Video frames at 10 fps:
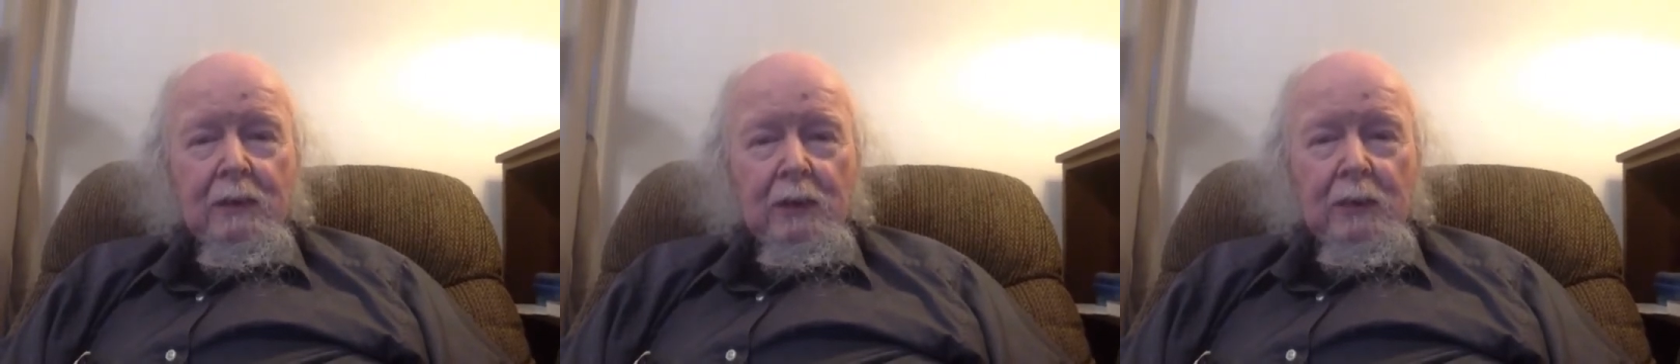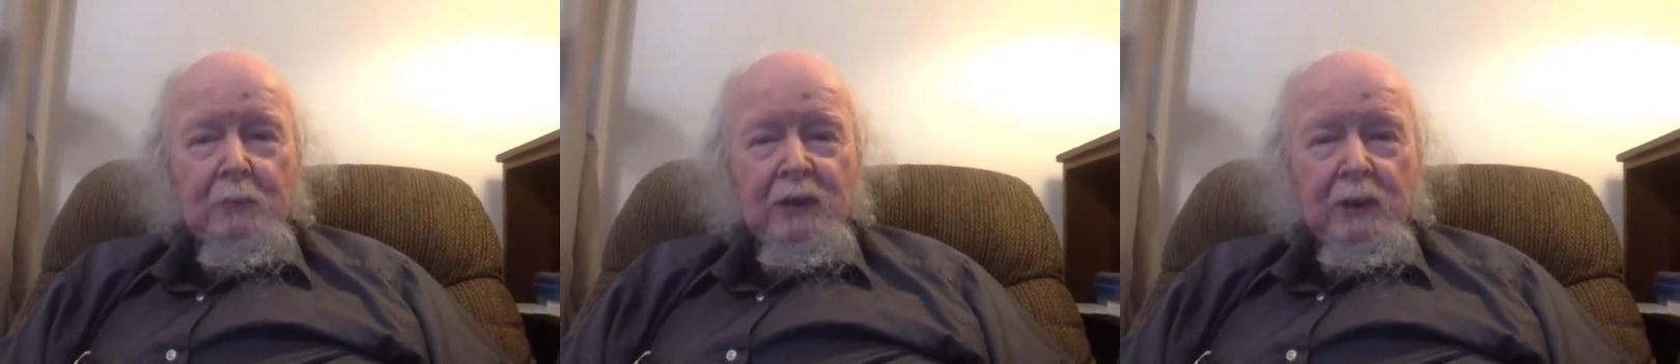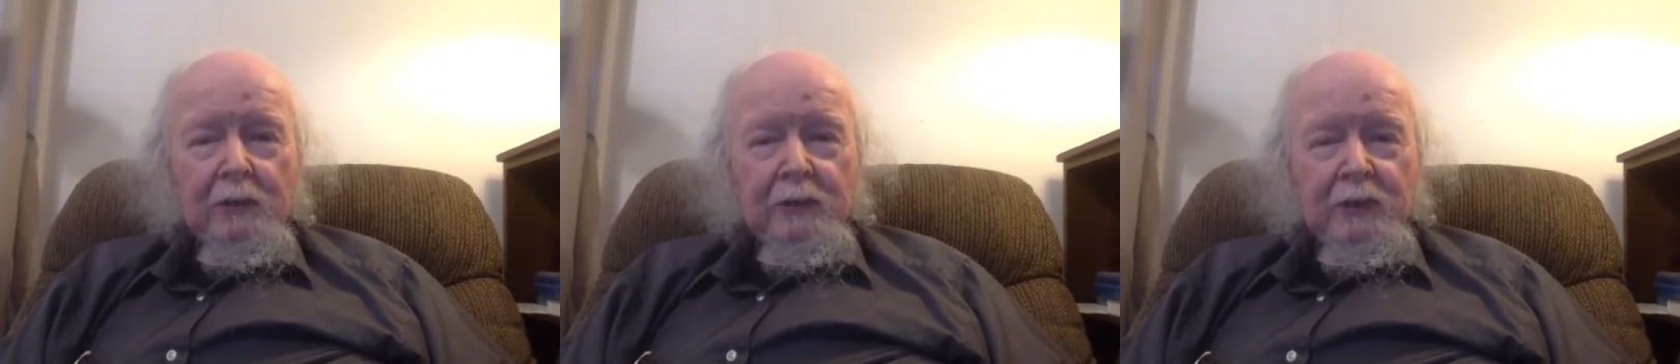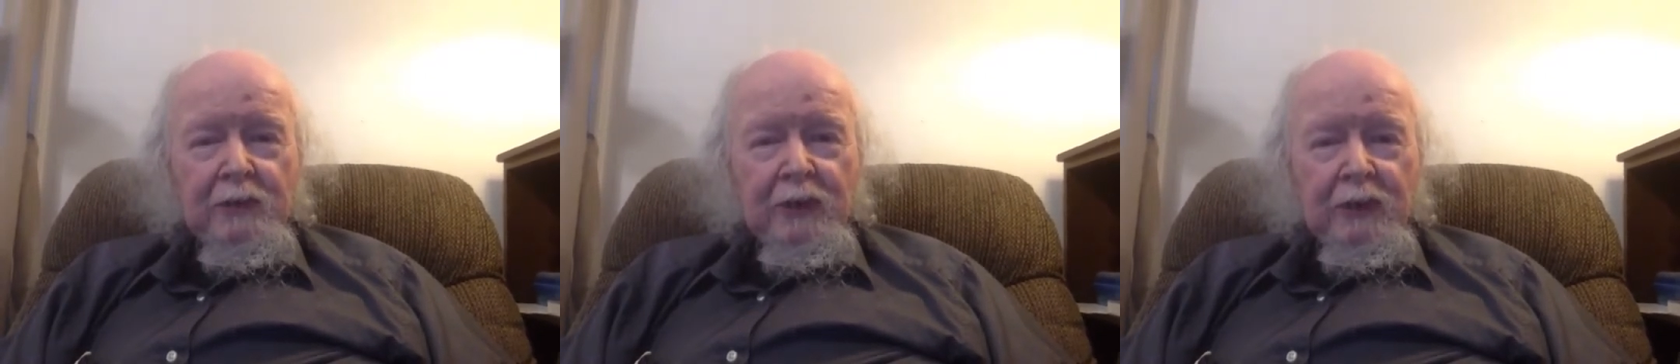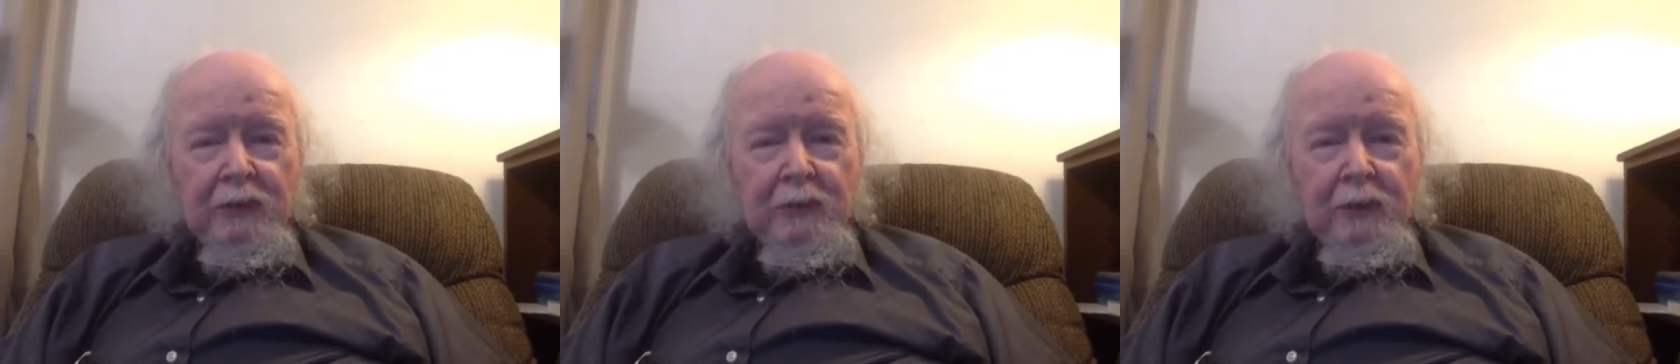Leaping onto the
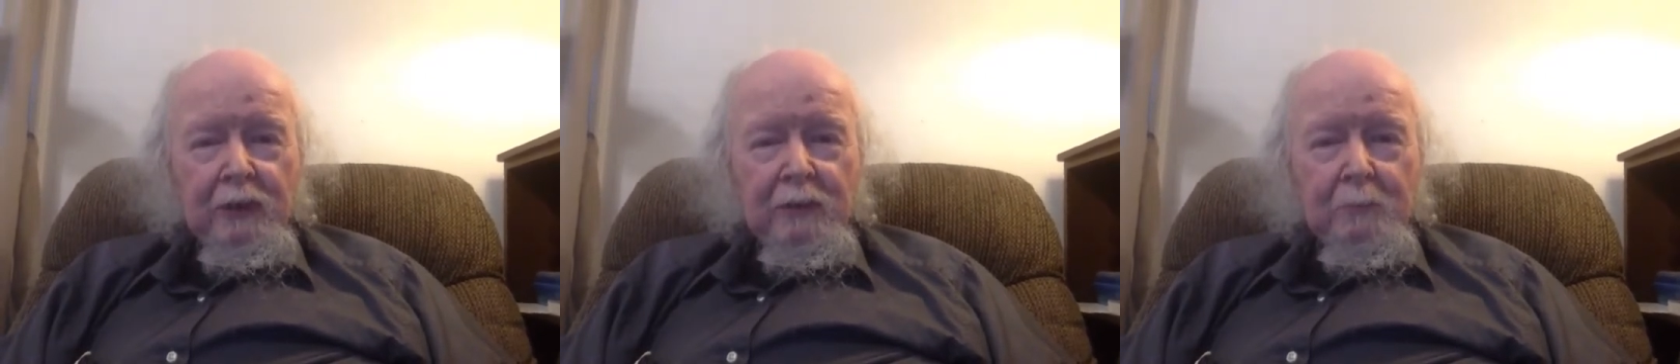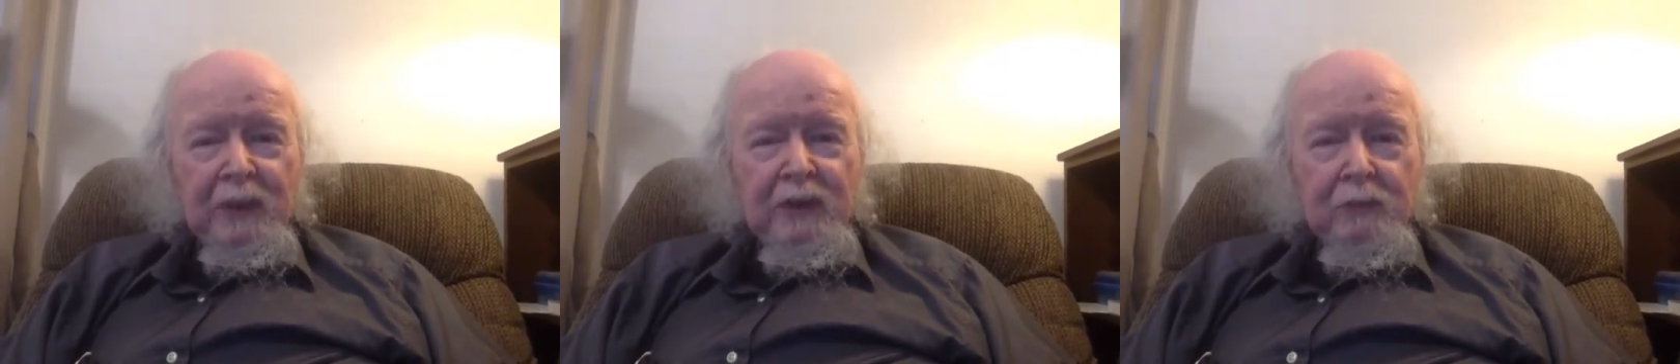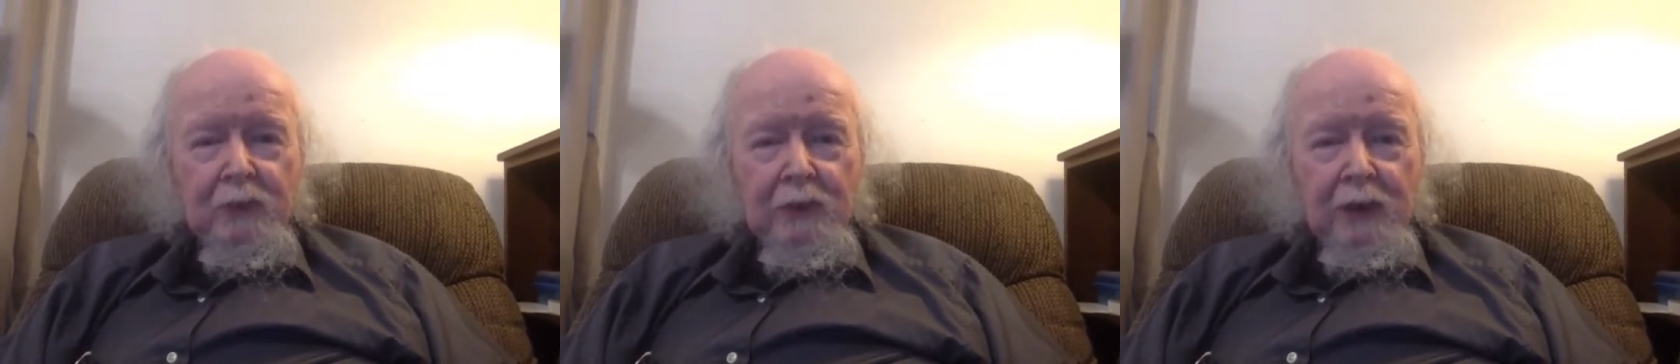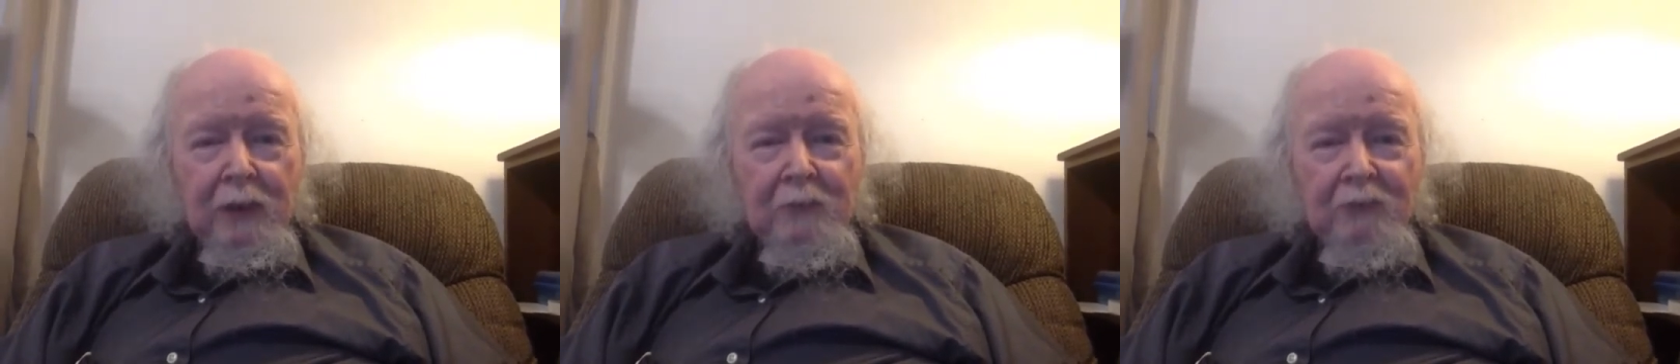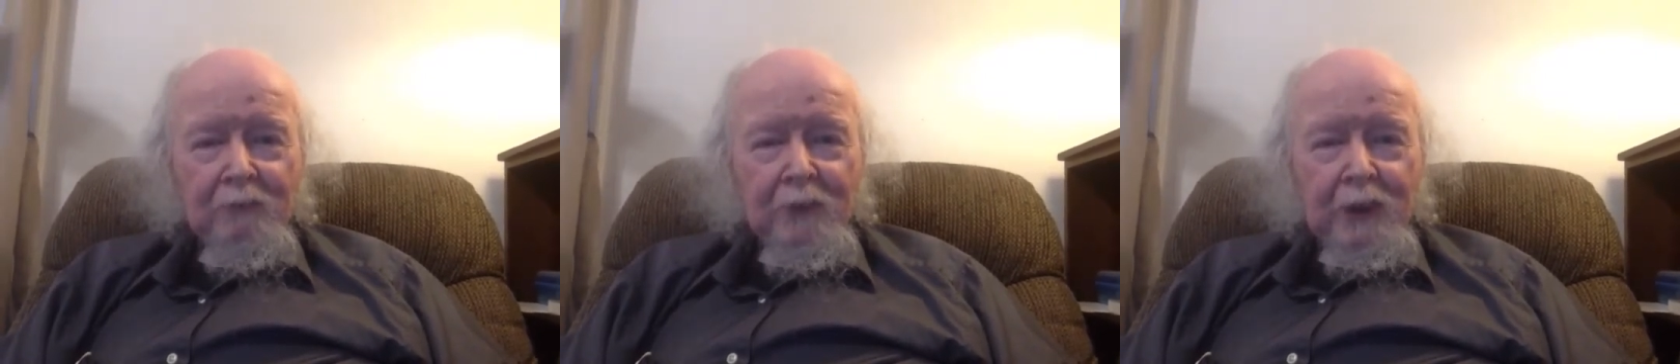jet, the expatriate came to
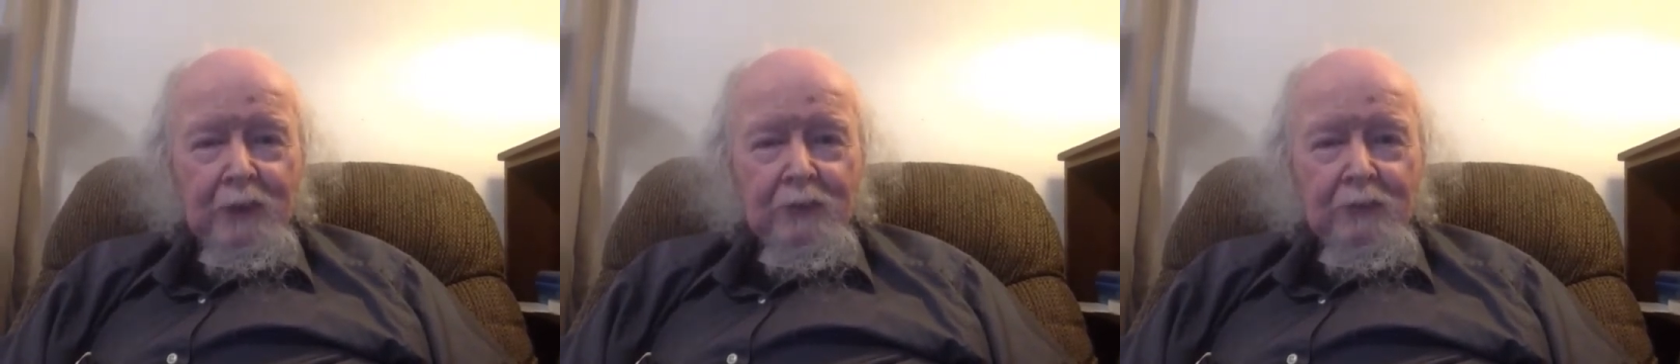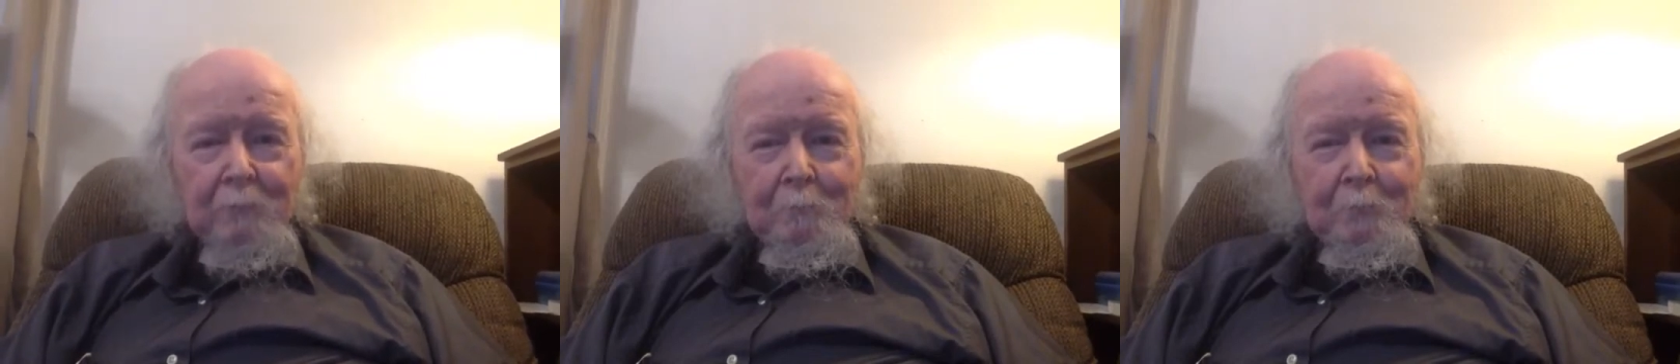France,